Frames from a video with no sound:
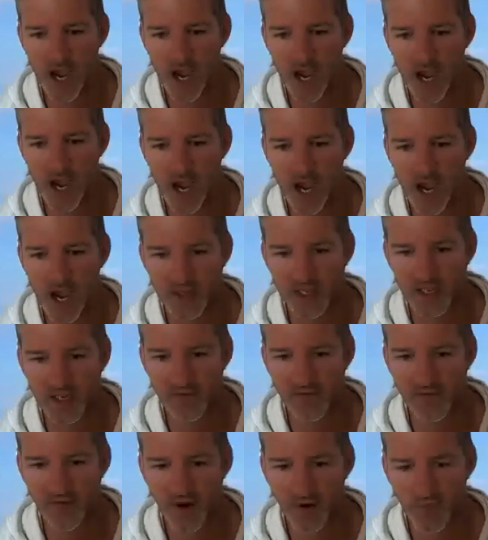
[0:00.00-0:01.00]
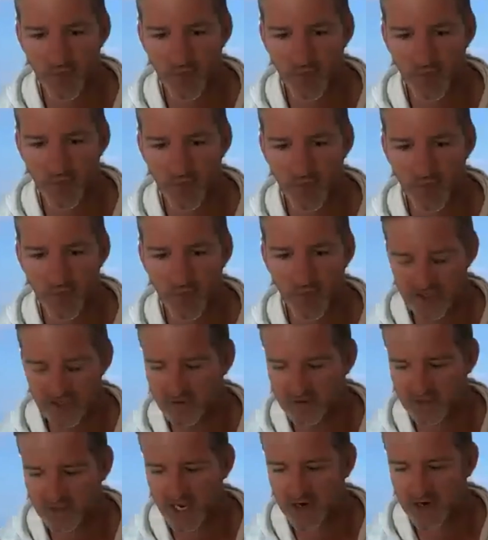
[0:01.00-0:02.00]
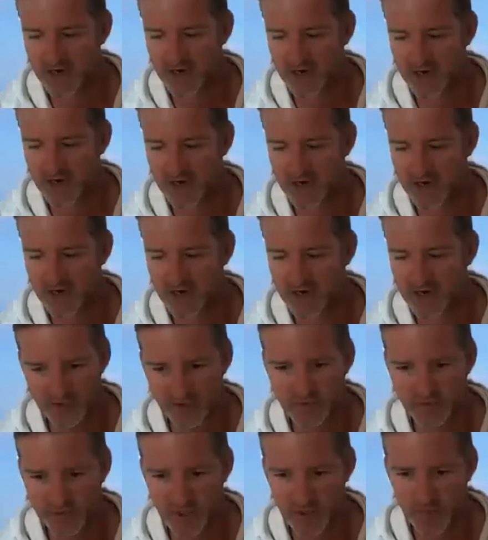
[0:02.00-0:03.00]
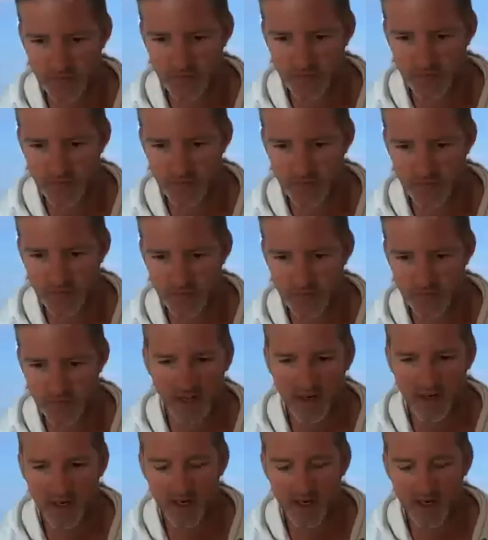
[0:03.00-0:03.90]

And I'm thinking, right, what can I do to help that person do so much better? And